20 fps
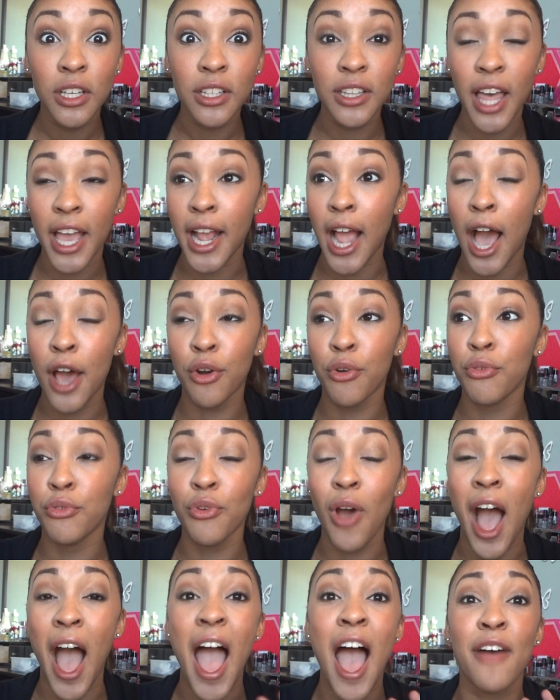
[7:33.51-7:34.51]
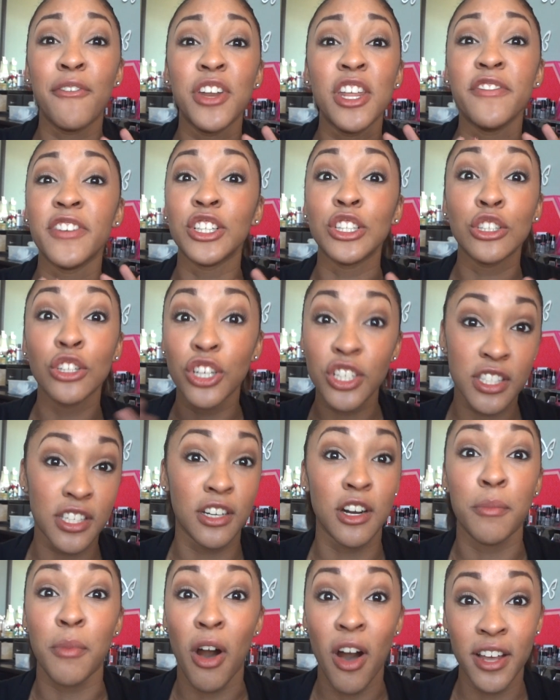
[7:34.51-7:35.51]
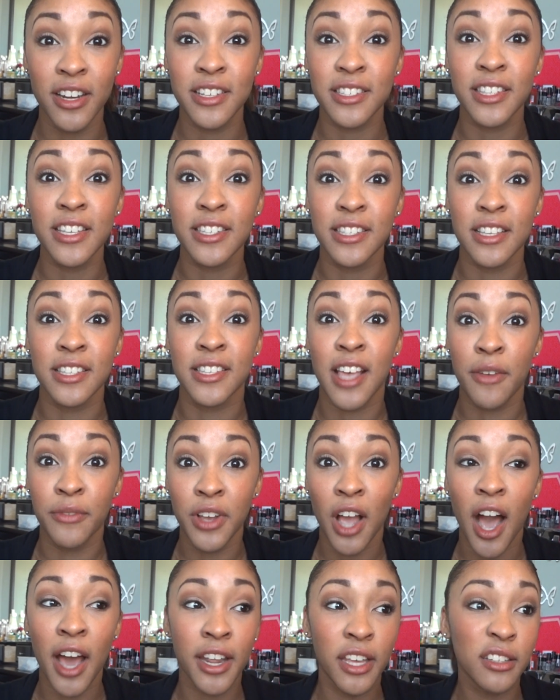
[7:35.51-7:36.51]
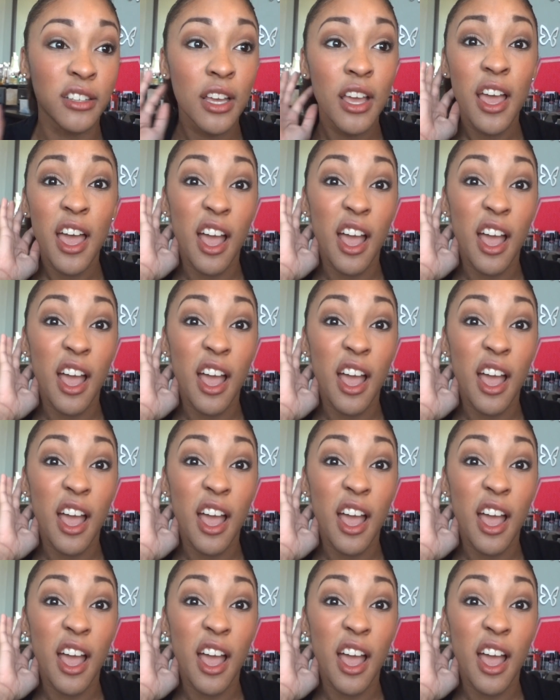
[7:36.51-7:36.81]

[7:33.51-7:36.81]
Like, I don't know. I haven't even looked it up, honestly, since I've got it.